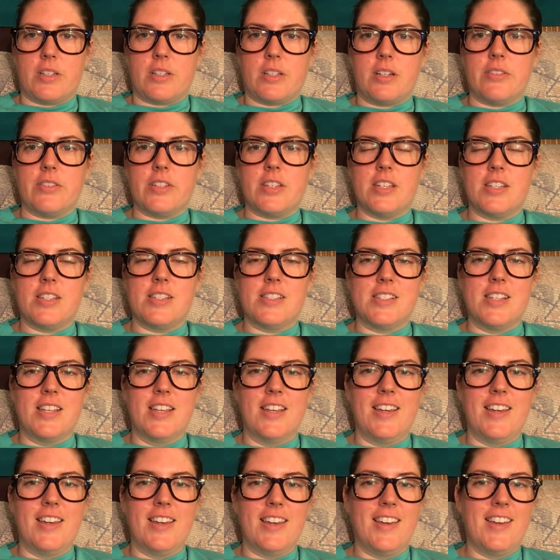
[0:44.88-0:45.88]

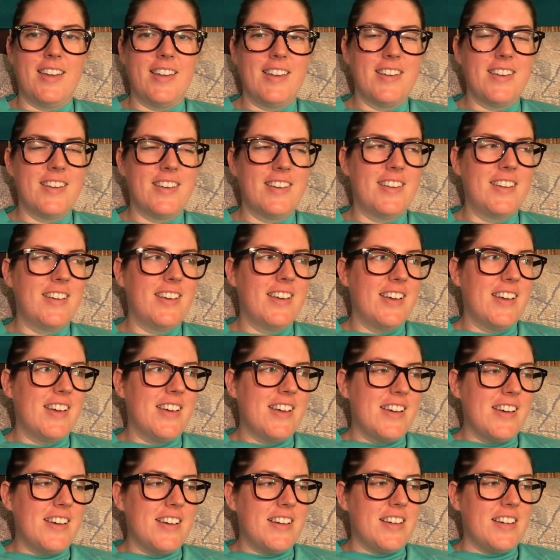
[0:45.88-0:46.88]
obviously.
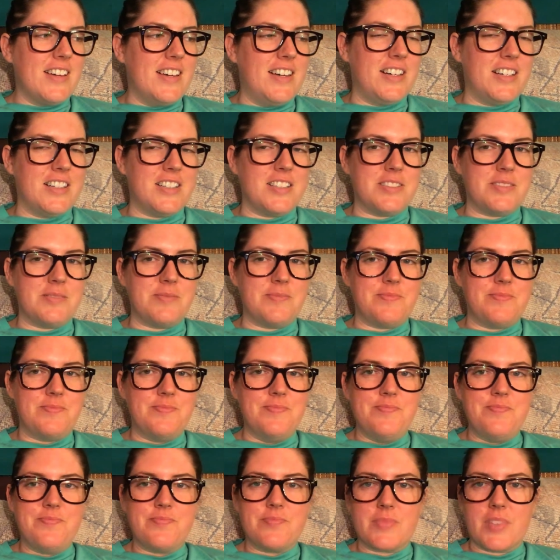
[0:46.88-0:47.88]
um,
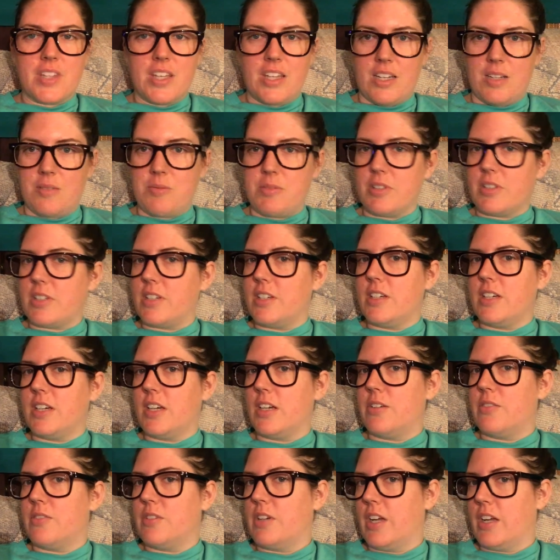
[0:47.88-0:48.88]
and I'm looking
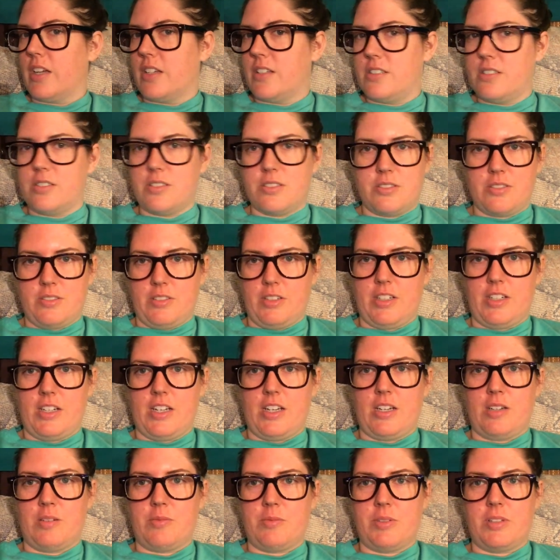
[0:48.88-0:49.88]
kind of wrecked right
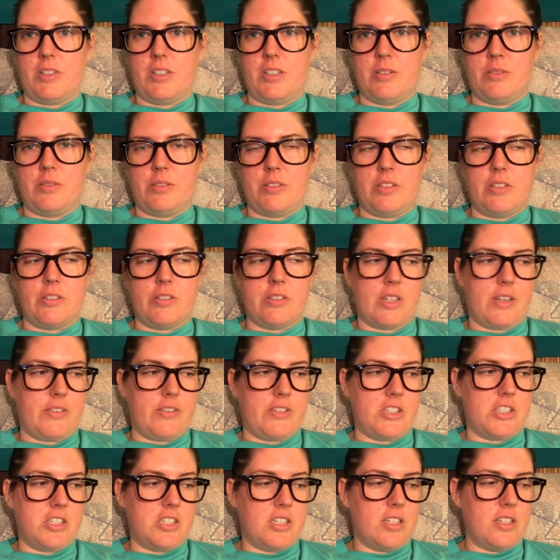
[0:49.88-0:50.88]
now, but I really don't give a
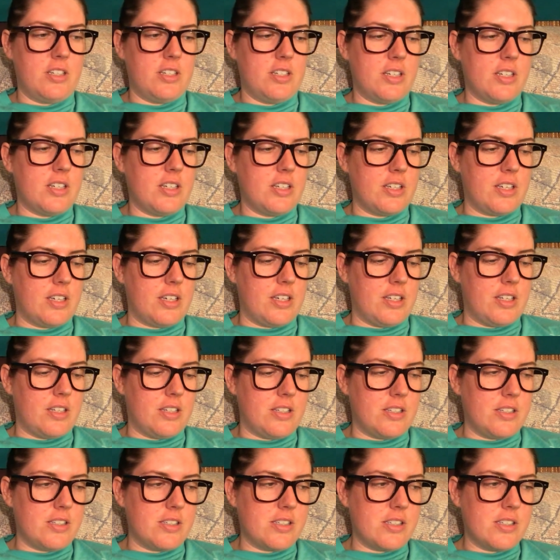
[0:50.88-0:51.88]
shit.
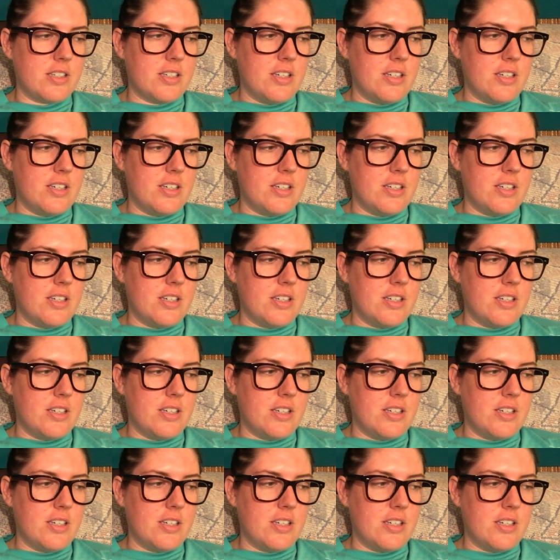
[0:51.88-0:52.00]
And